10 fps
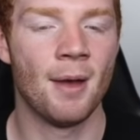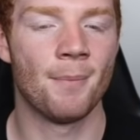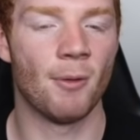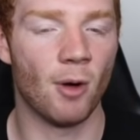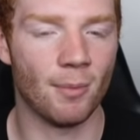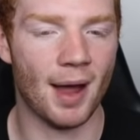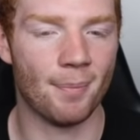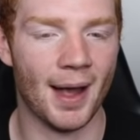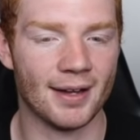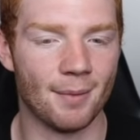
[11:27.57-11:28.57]
But what
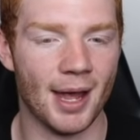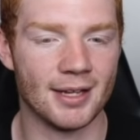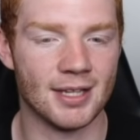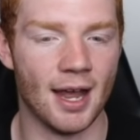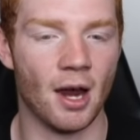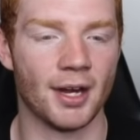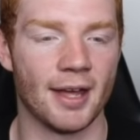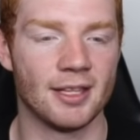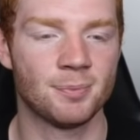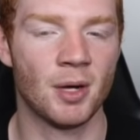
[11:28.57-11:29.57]
about pack number 18?
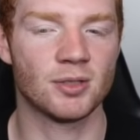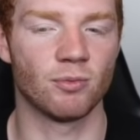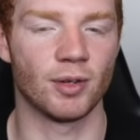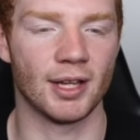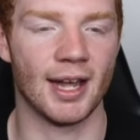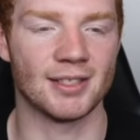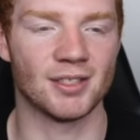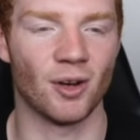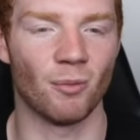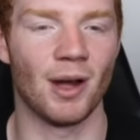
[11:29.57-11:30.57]
Okay, this box really
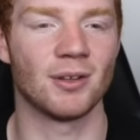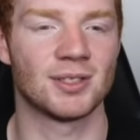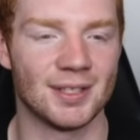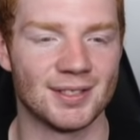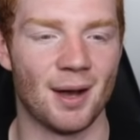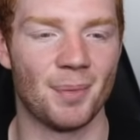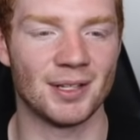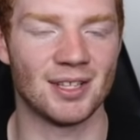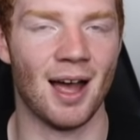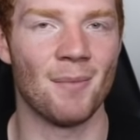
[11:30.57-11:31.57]
hasn't gone well since our
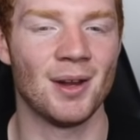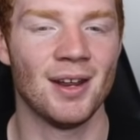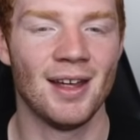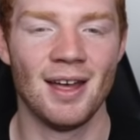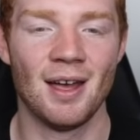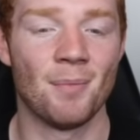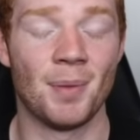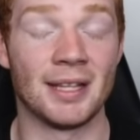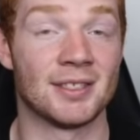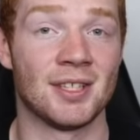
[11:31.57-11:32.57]
pink diamond
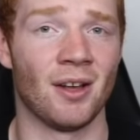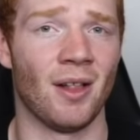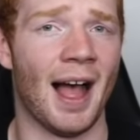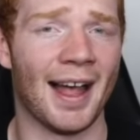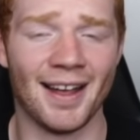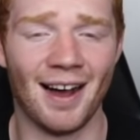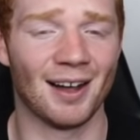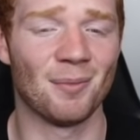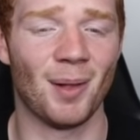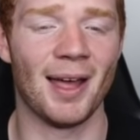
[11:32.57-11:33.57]
but still, I
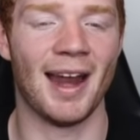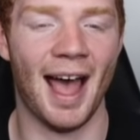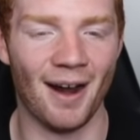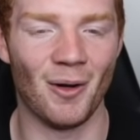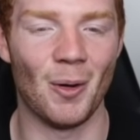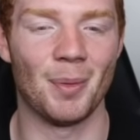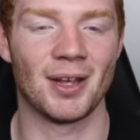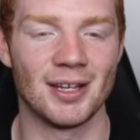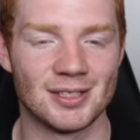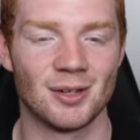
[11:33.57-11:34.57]
can't complain at all
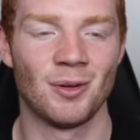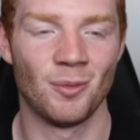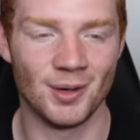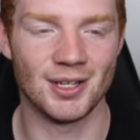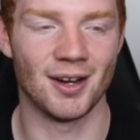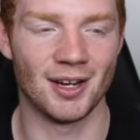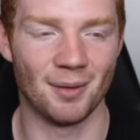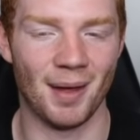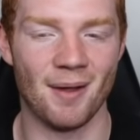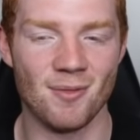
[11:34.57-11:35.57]
because we done did
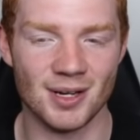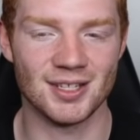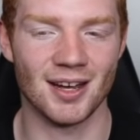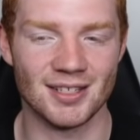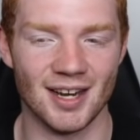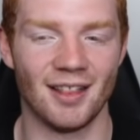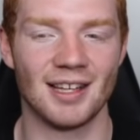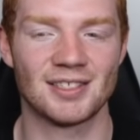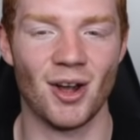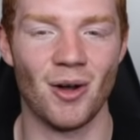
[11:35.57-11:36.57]
it, baby. We done did it.
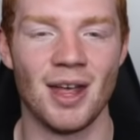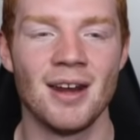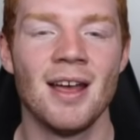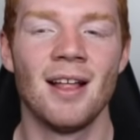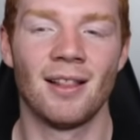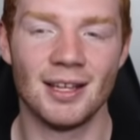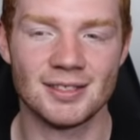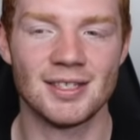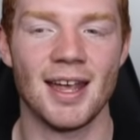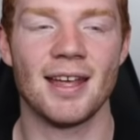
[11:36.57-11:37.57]
Let's go in.
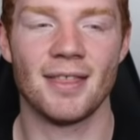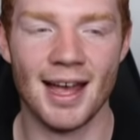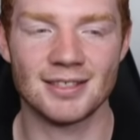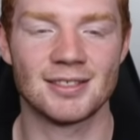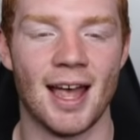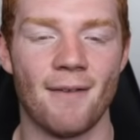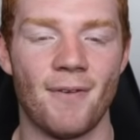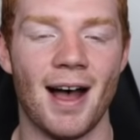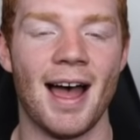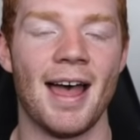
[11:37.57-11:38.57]
Let's see. That's
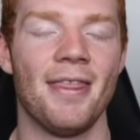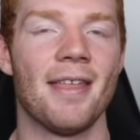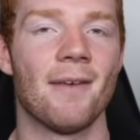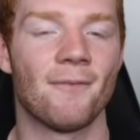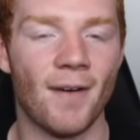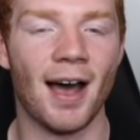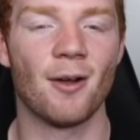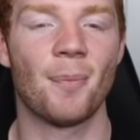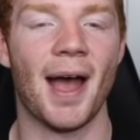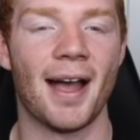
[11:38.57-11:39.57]
Sapphire. And then the
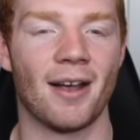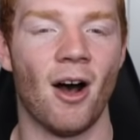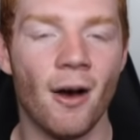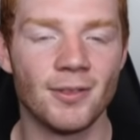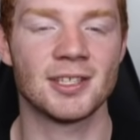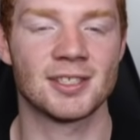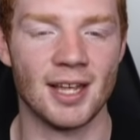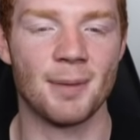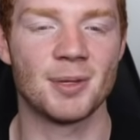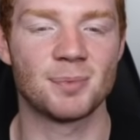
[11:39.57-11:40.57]
final pack of this
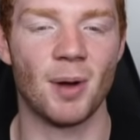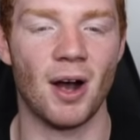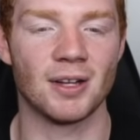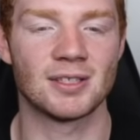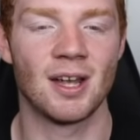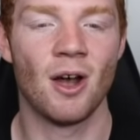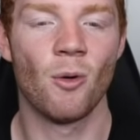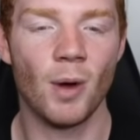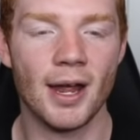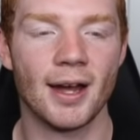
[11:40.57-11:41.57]
Sleepers box
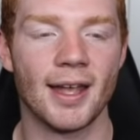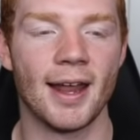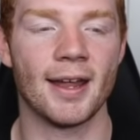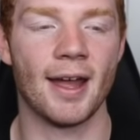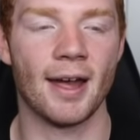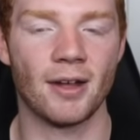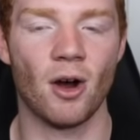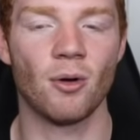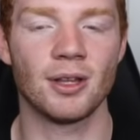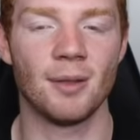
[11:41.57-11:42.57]
we are getting a
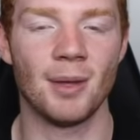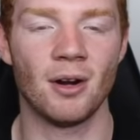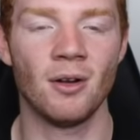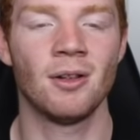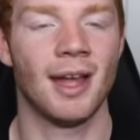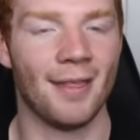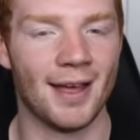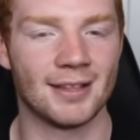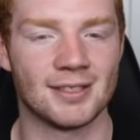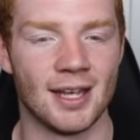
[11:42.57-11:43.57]
gold in the middle, and
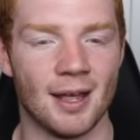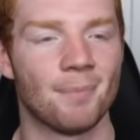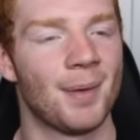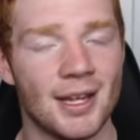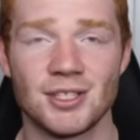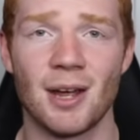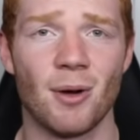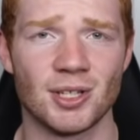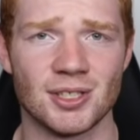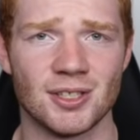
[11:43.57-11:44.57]
that's it. PJ
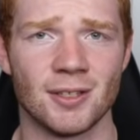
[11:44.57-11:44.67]
Washington.